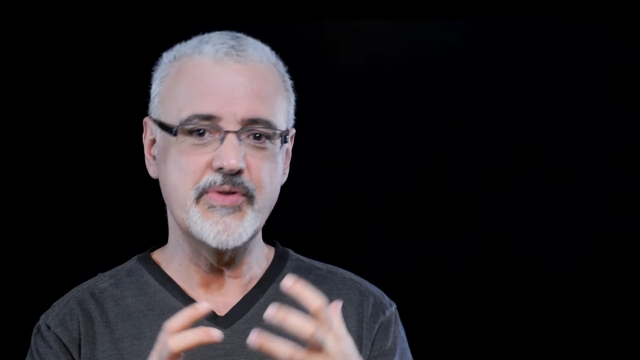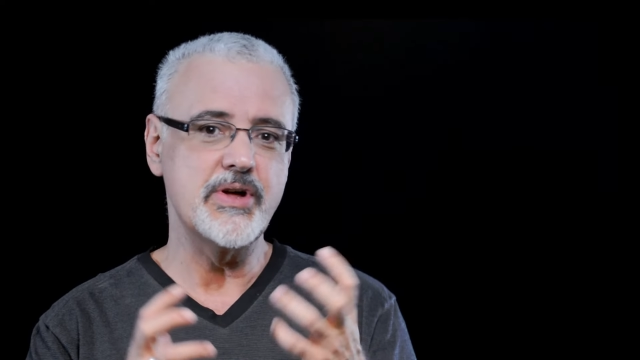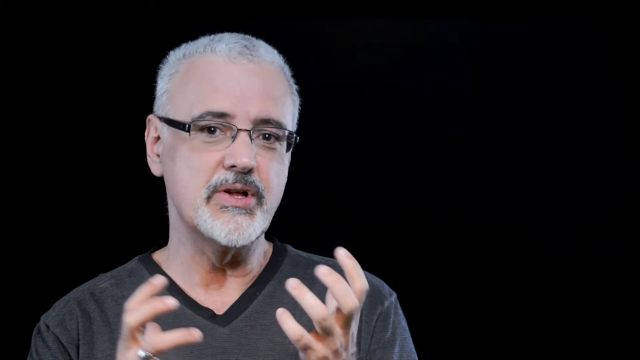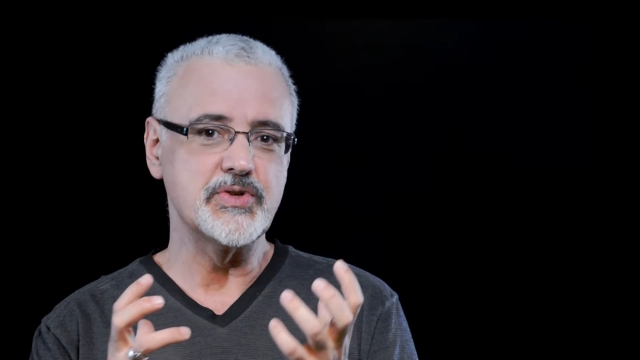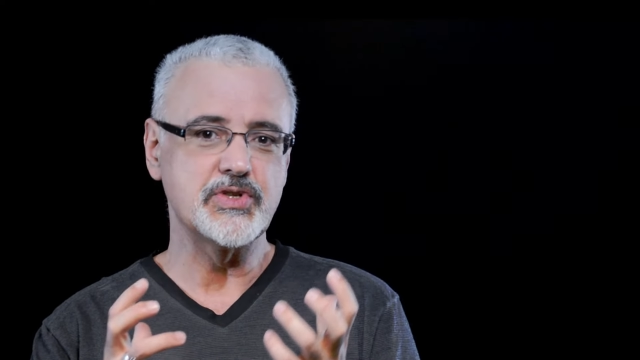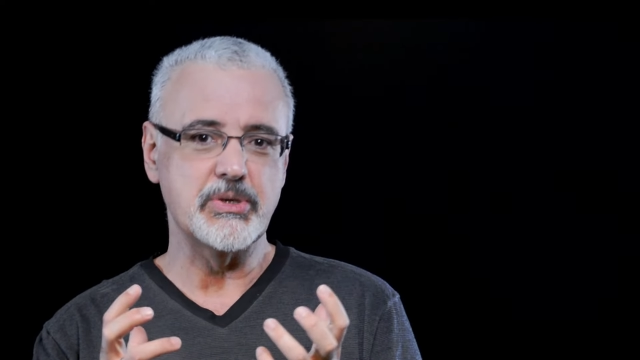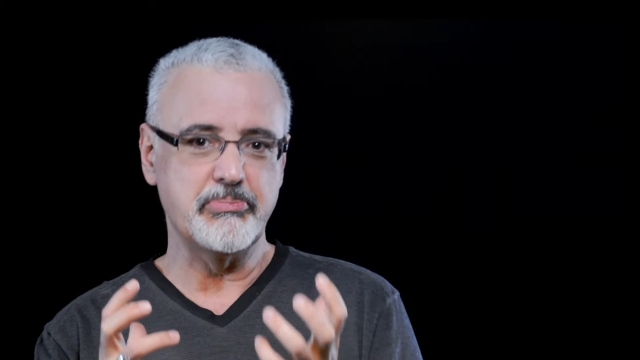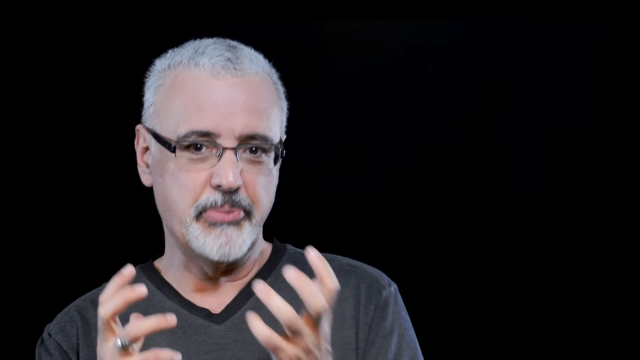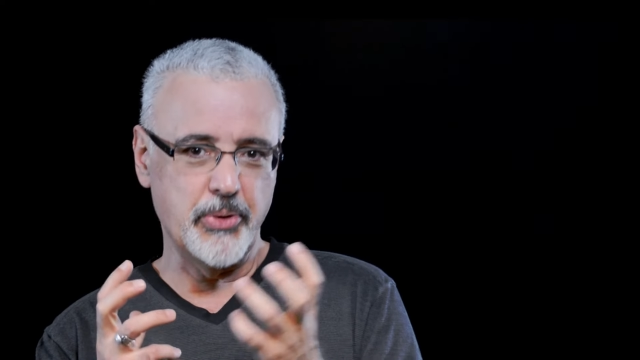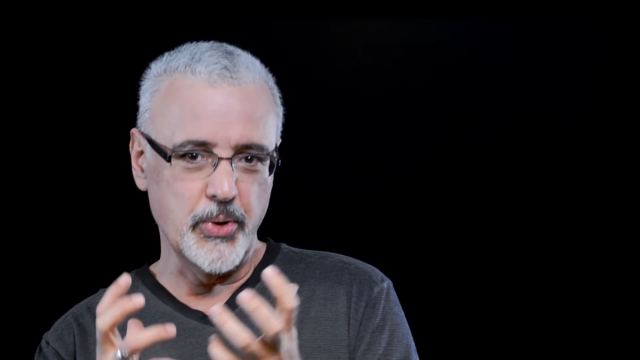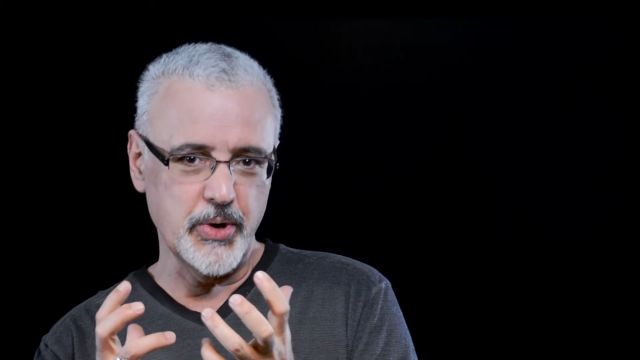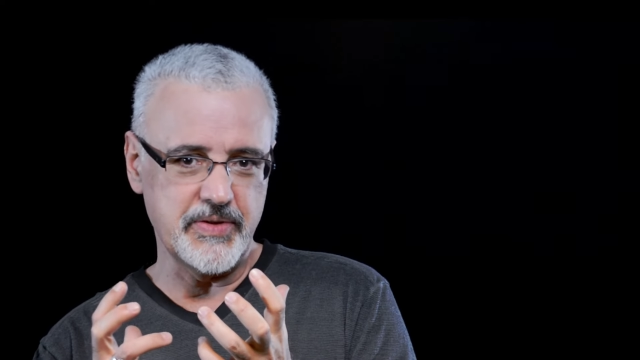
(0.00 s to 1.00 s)
they'll
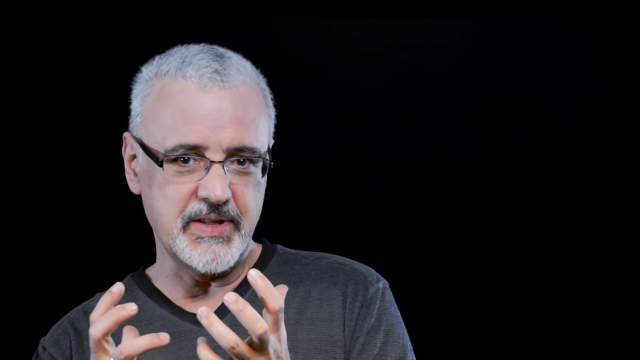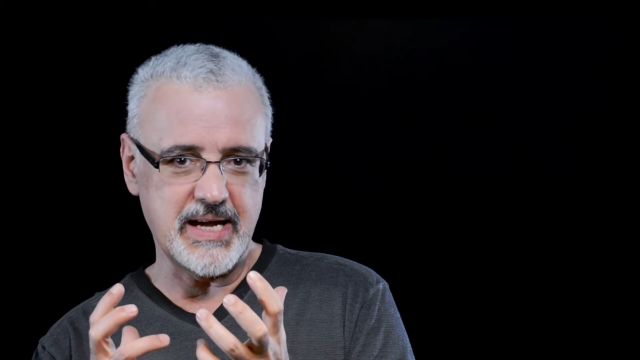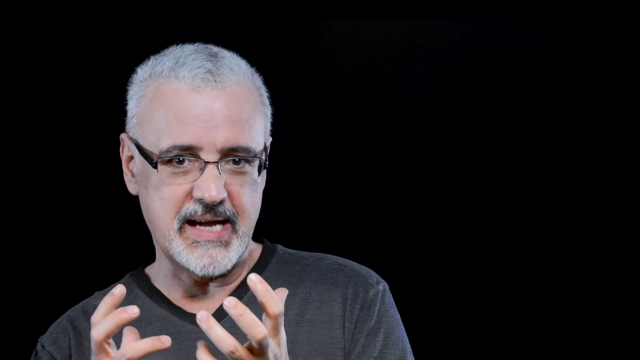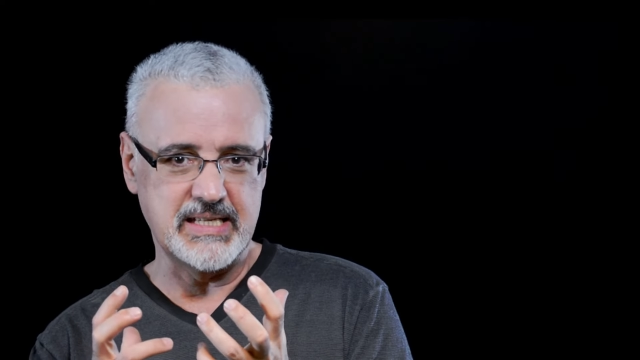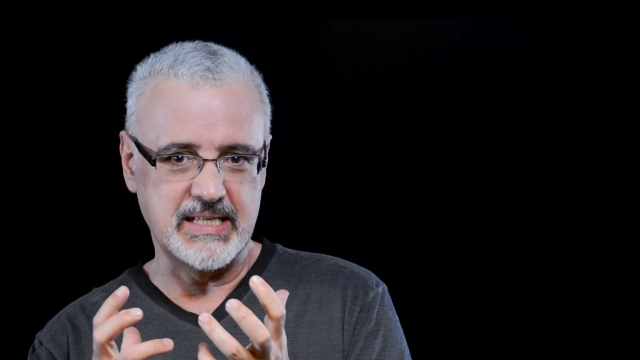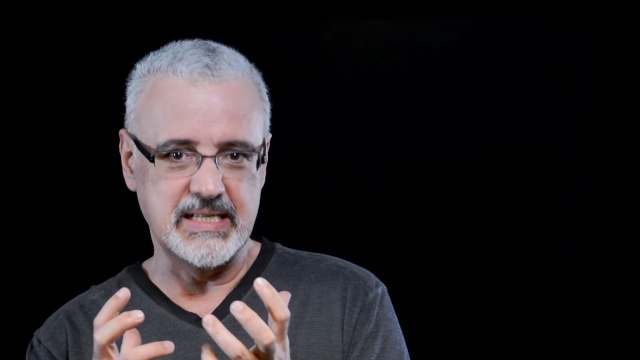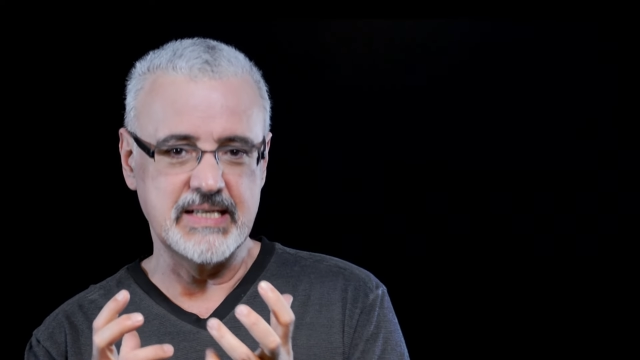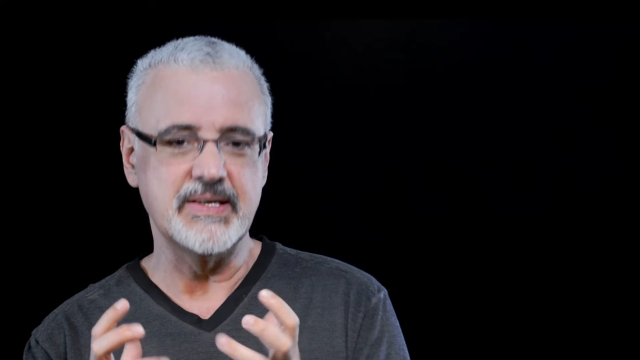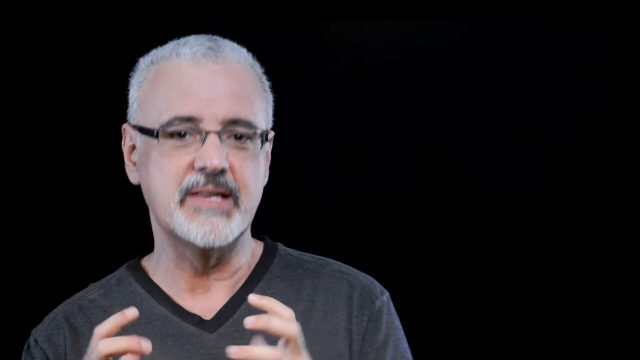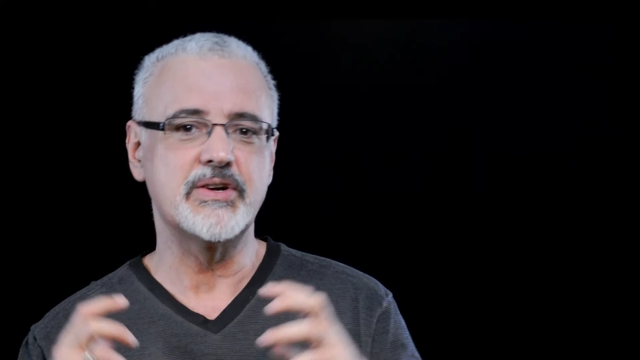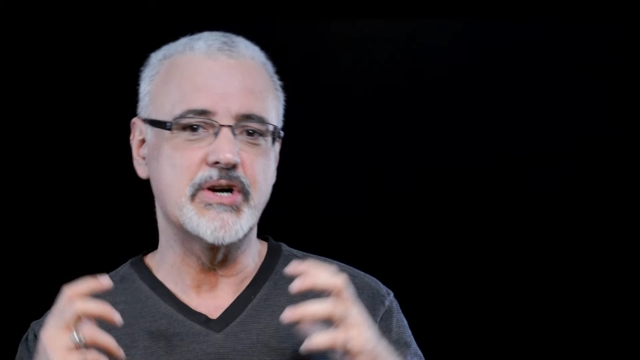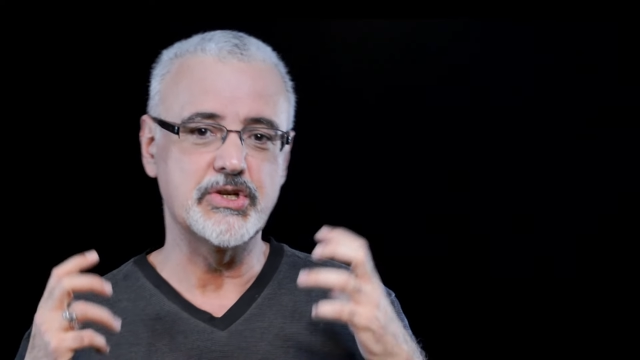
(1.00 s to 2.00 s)
support the idea
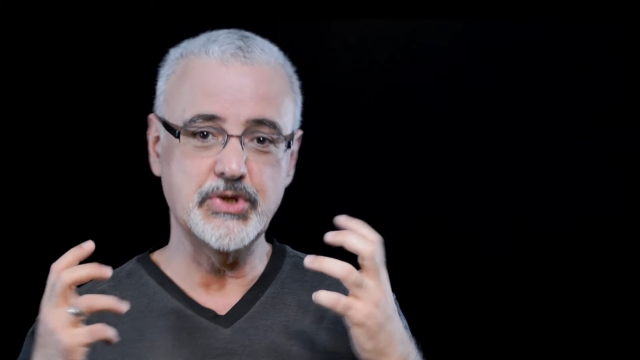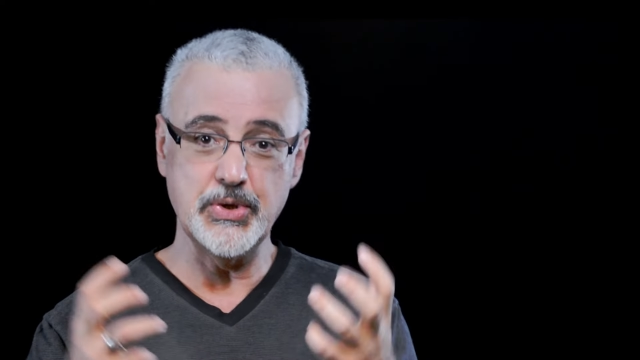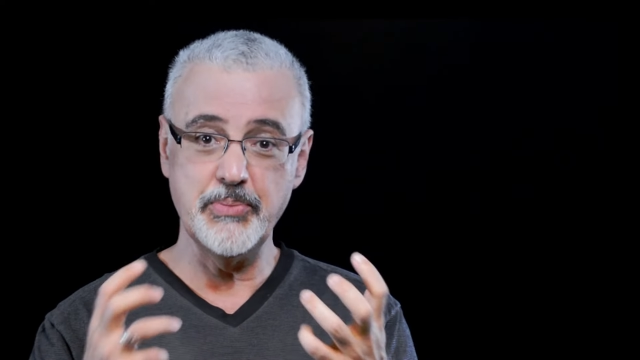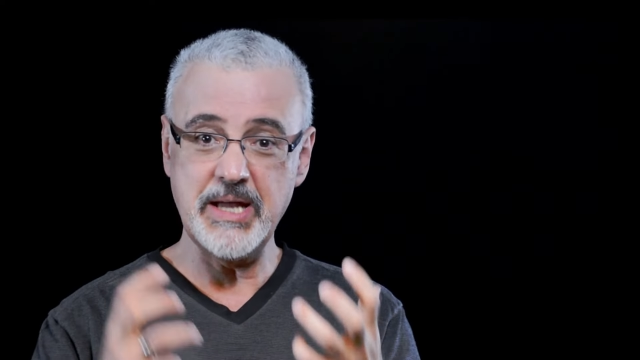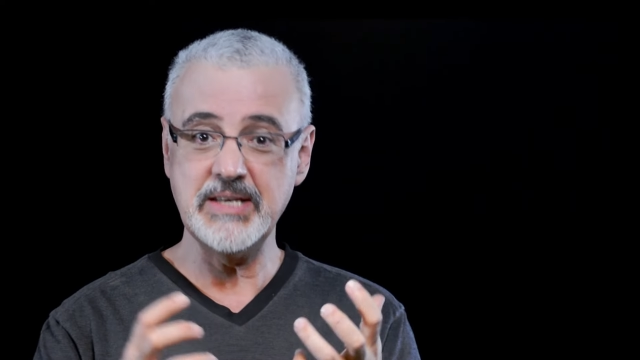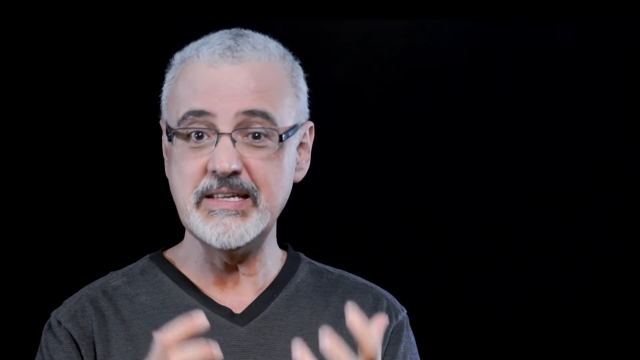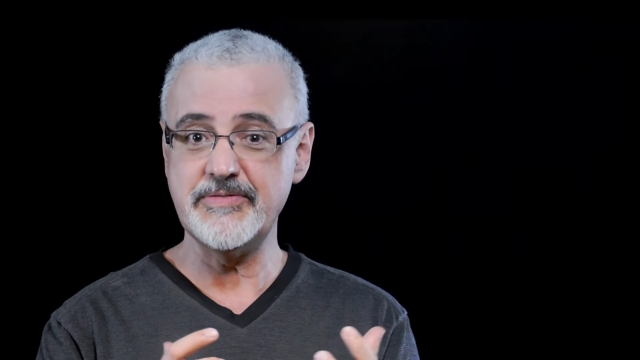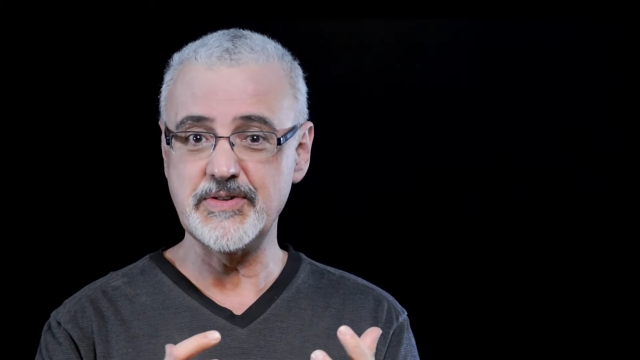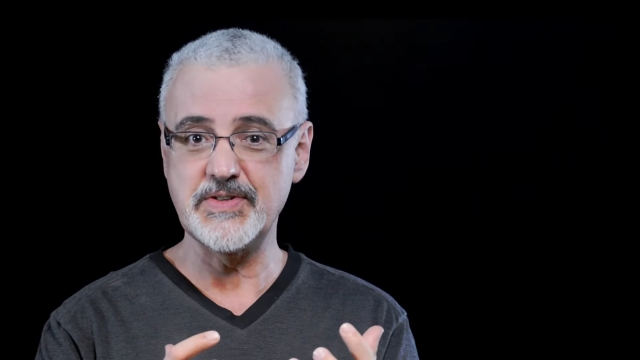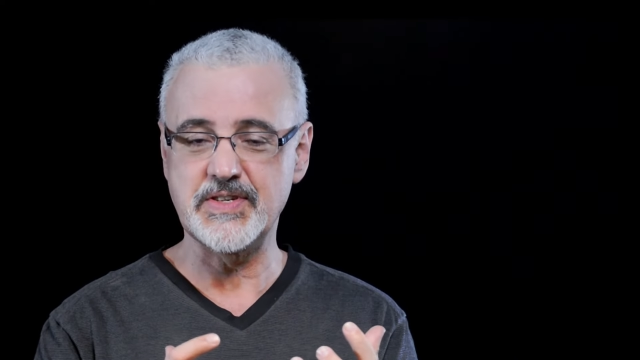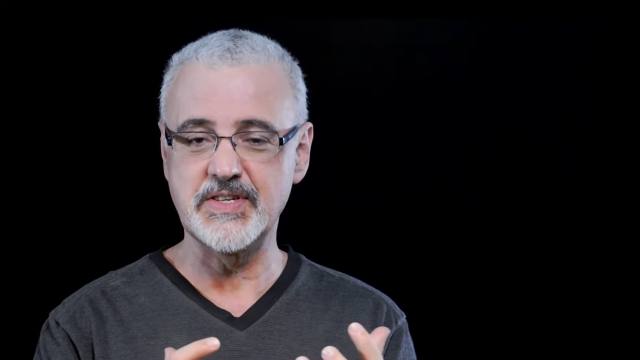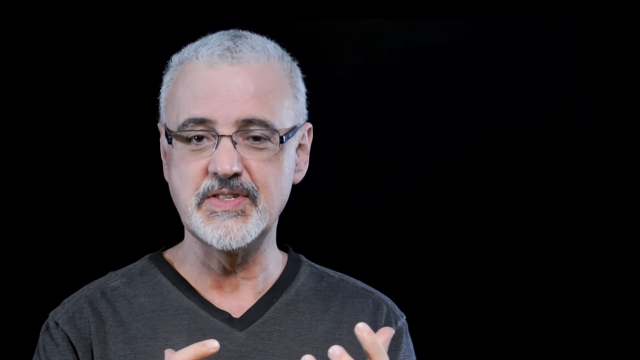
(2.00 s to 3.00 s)
that there are two main
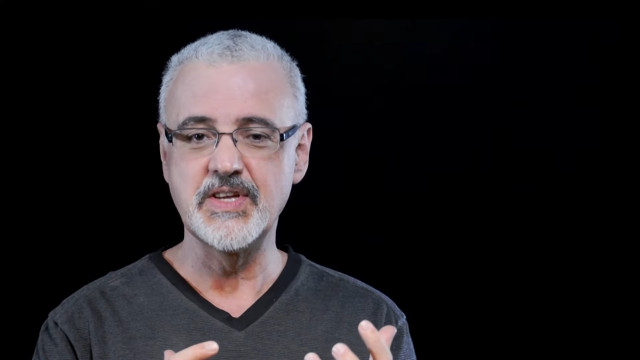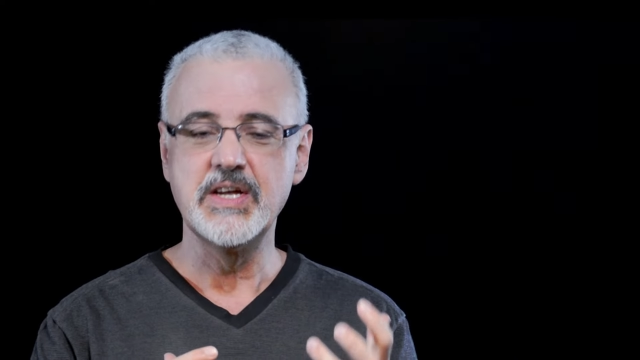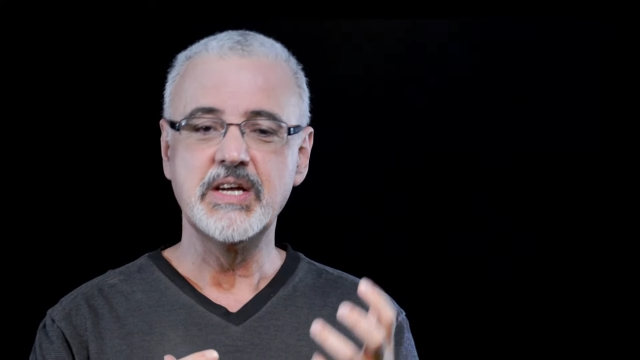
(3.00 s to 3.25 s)
differences